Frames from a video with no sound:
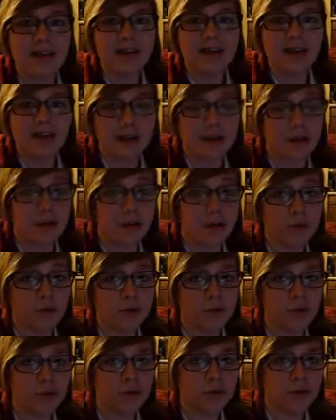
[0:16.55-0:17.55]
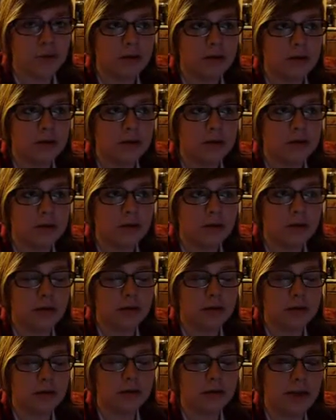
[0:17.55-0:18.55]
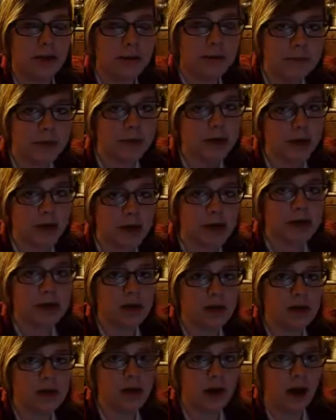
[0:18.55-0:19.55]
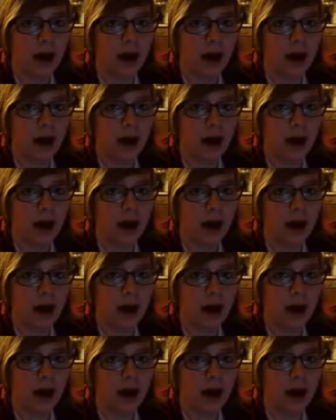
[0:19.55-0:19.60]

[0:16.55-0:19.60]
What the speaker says: So, my name is Trina,